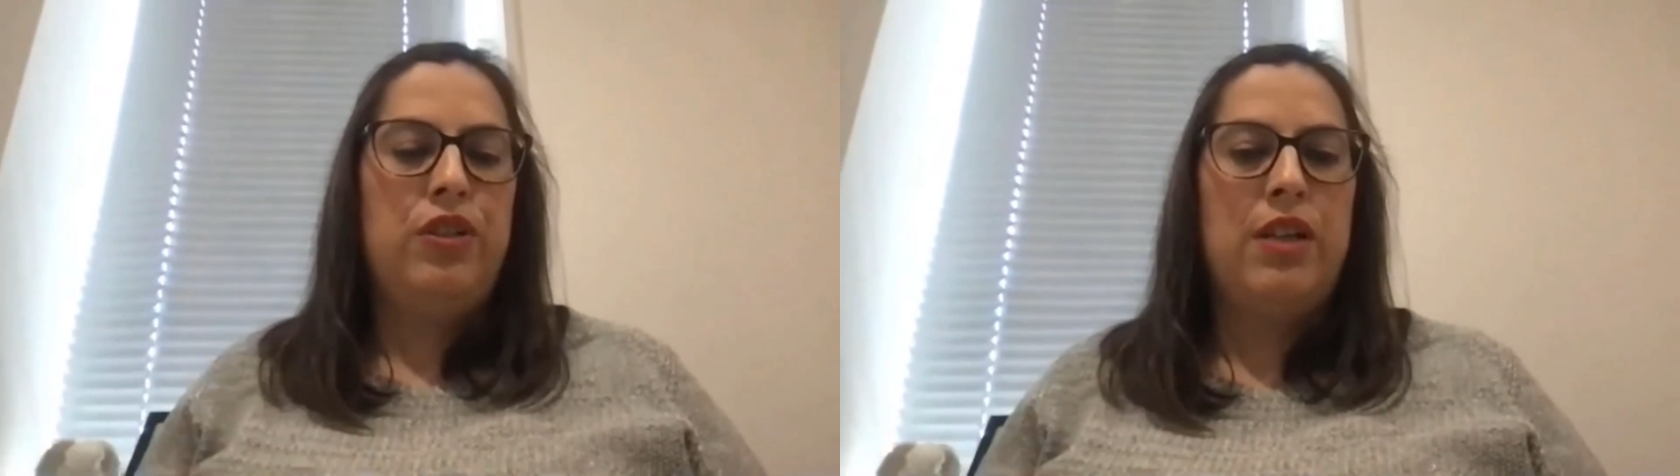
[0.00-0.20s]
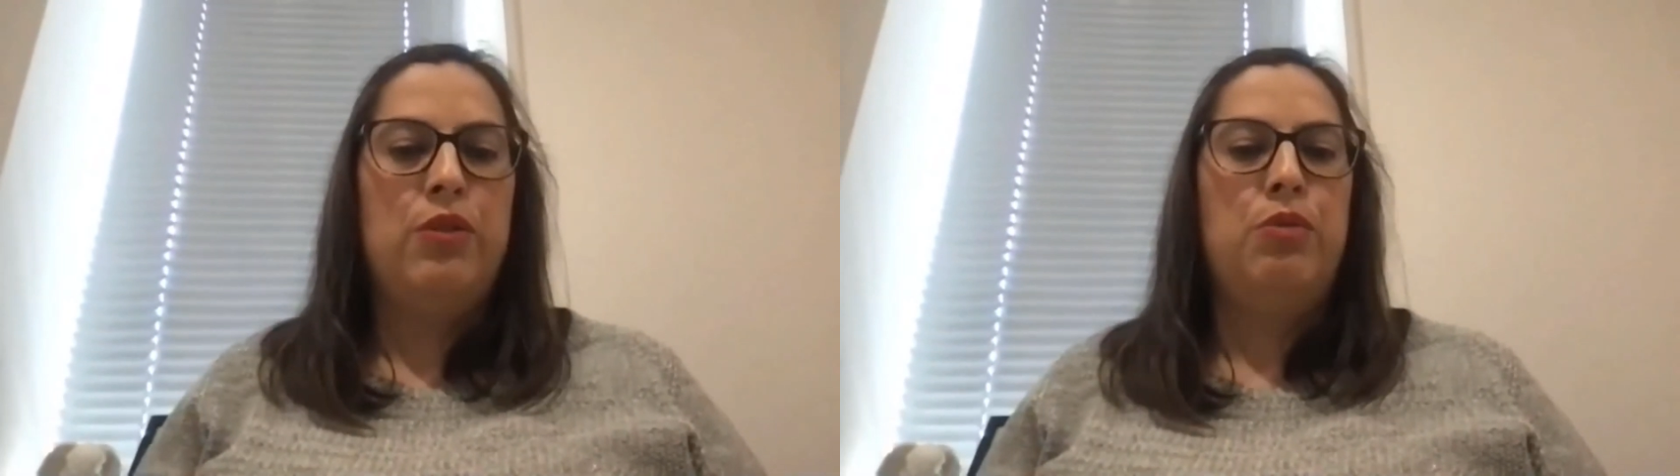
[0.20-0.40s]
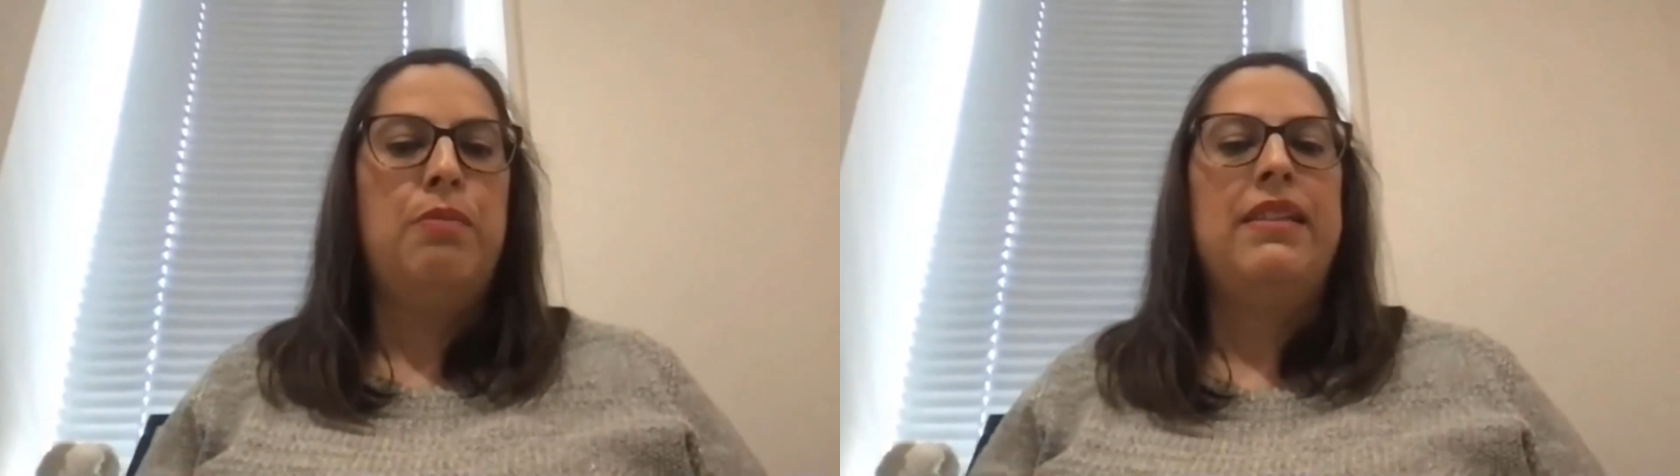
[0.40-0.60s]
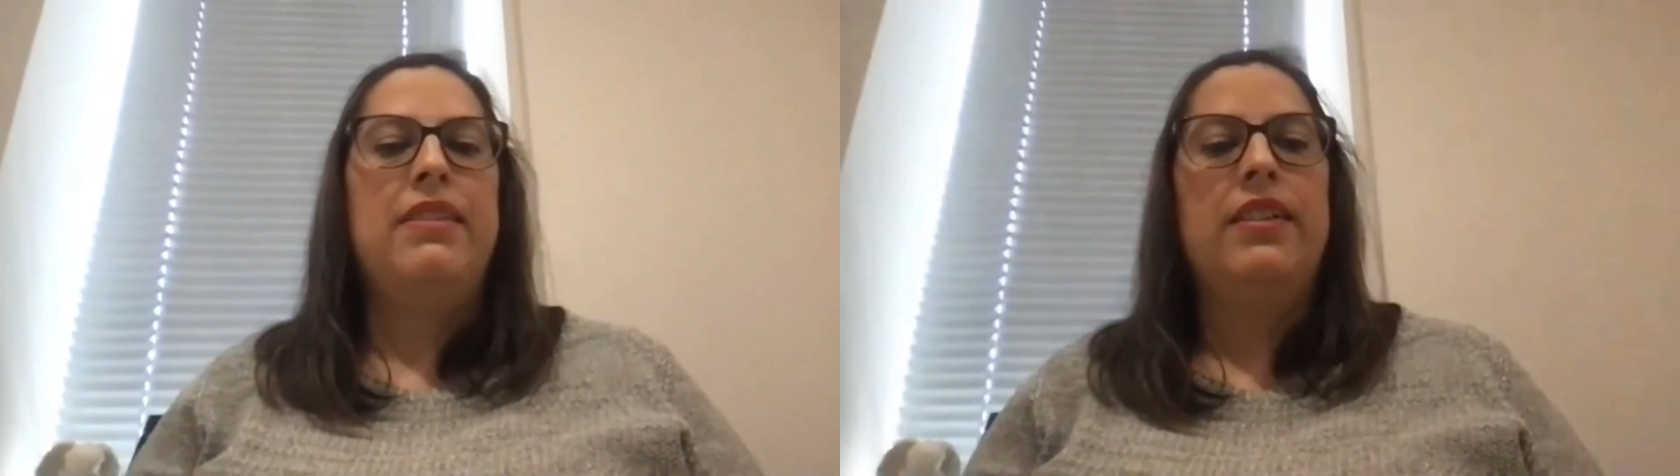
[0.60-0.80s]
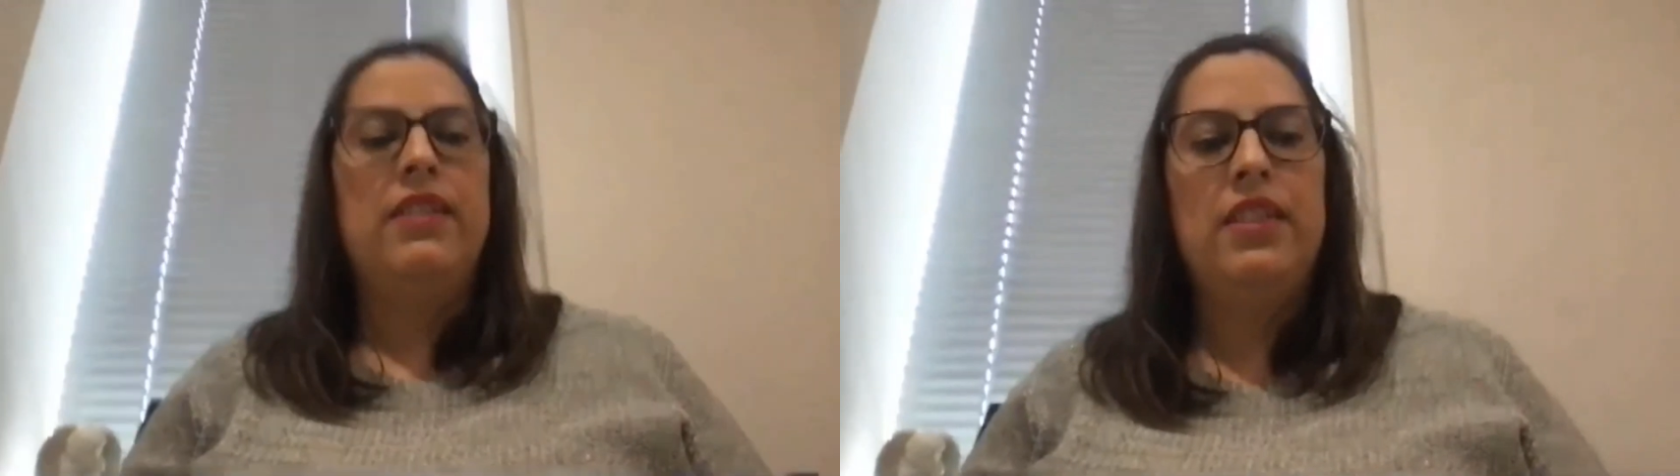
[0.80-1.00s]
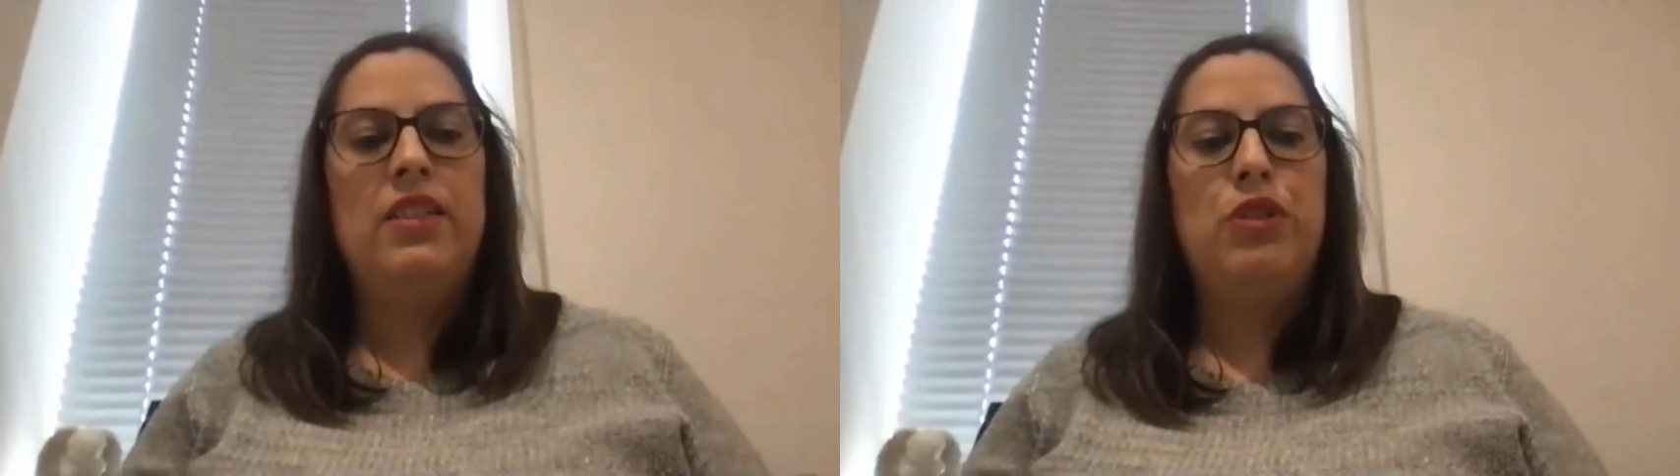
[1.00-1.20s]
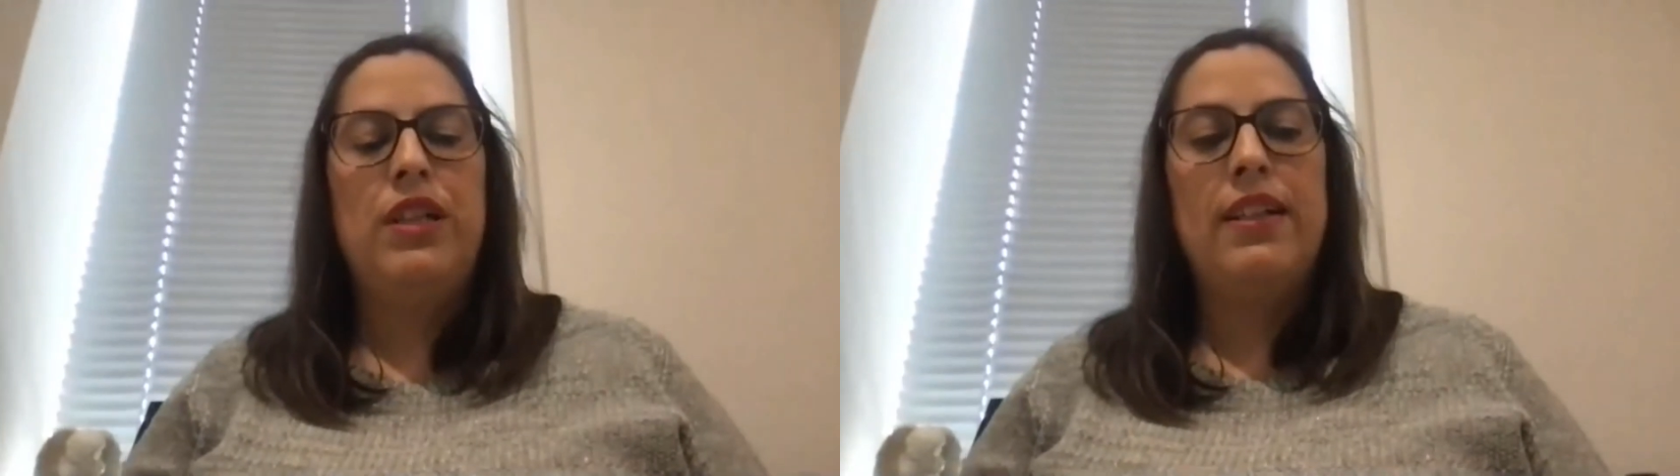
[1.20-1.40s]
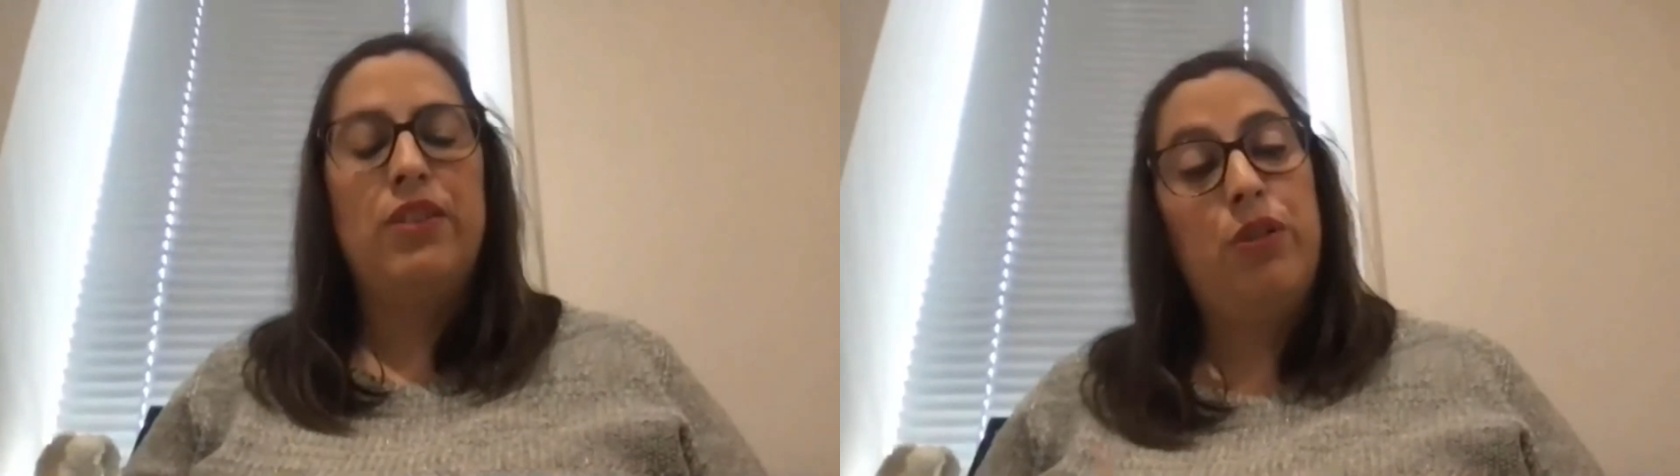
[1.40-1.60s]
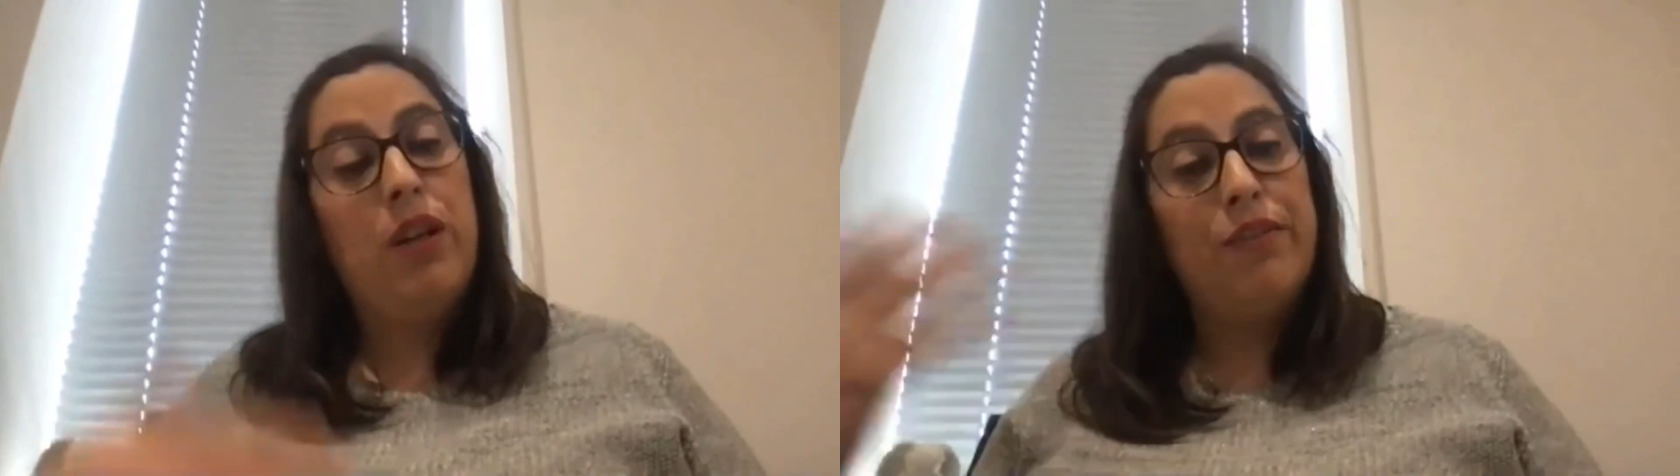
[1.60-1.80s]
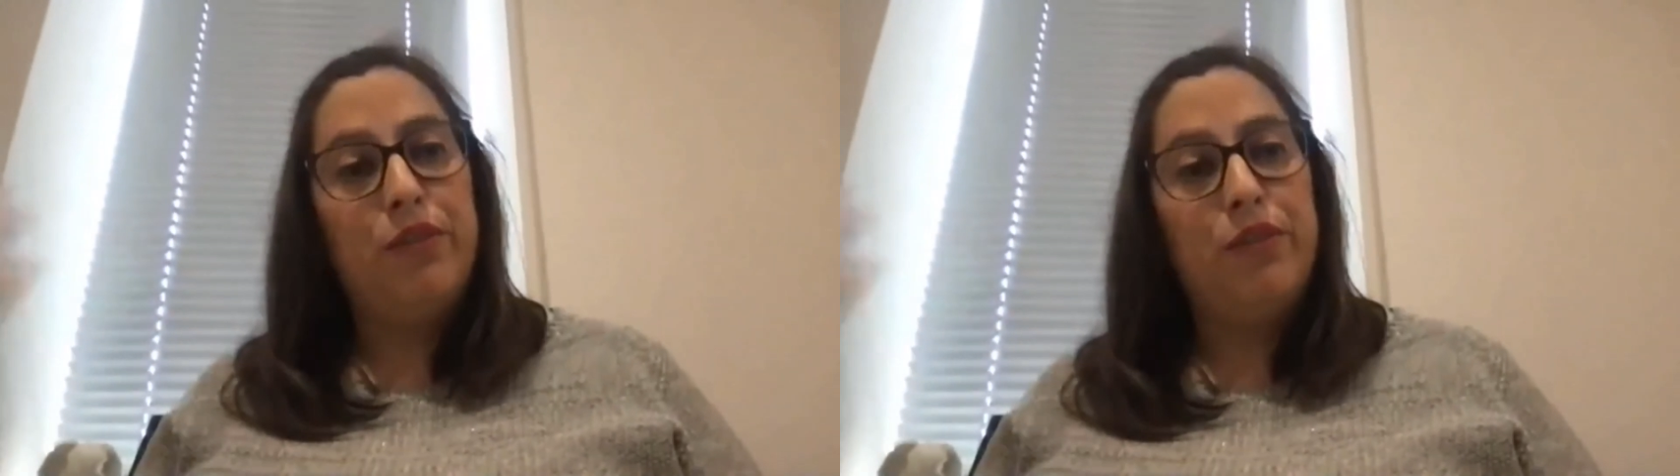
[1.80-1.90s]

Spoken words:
automatically. In React, you have